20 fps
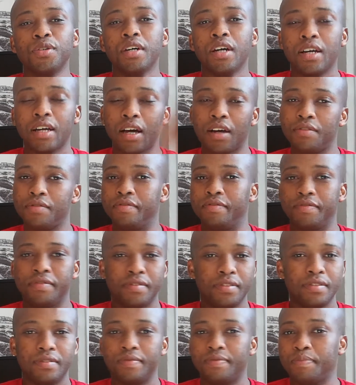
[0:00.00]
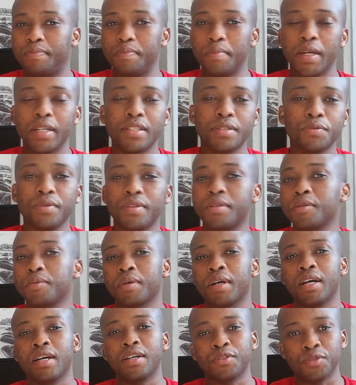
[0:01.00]
I've met with some
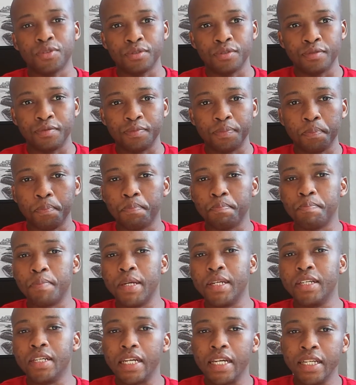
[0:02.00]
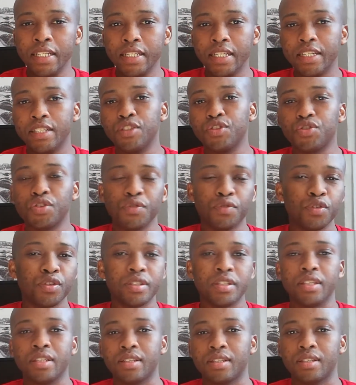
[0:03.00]
guys who've been in the industry for
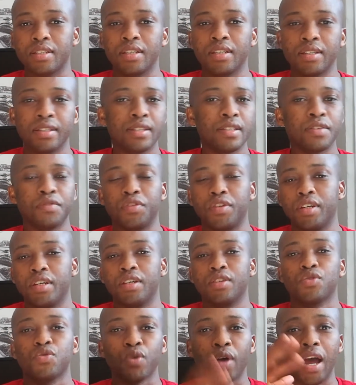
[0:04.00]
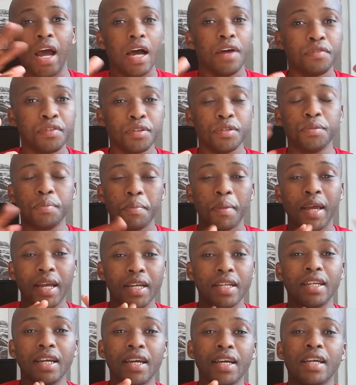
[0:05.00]
6 years, 7 years, who haven't
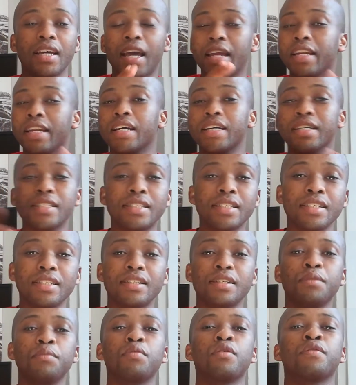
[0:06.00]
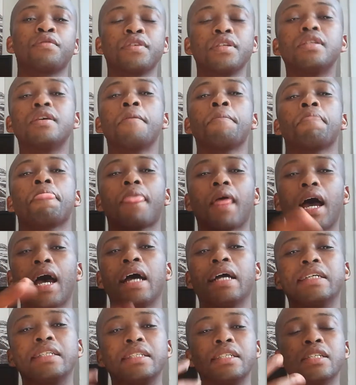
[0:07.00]
made any consistent profits.
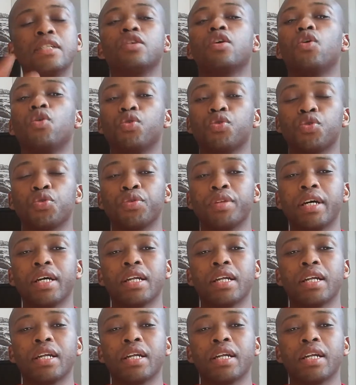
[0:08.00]
I didn't go through that.